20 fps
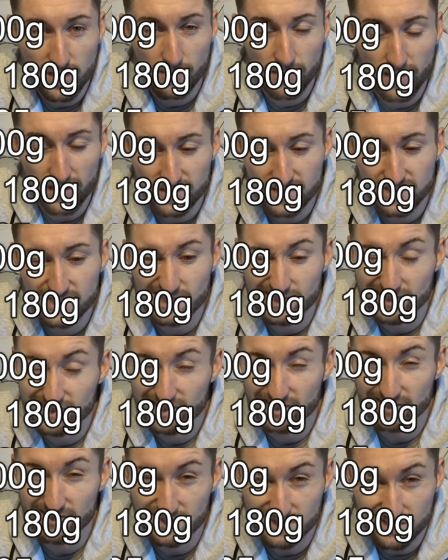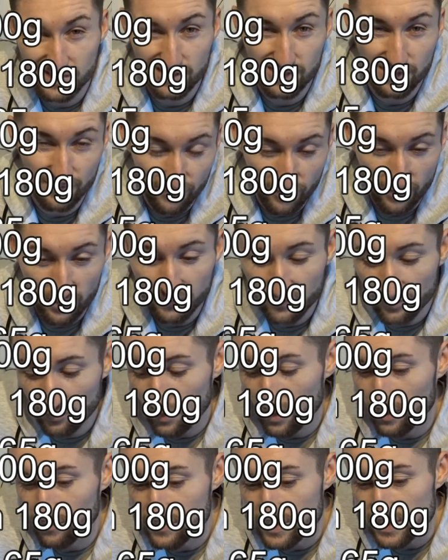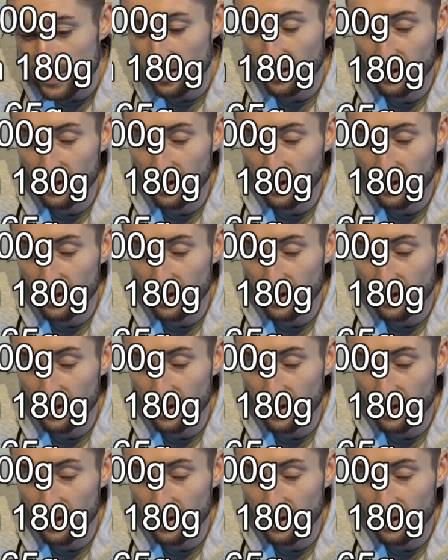about 60 to 65 grams,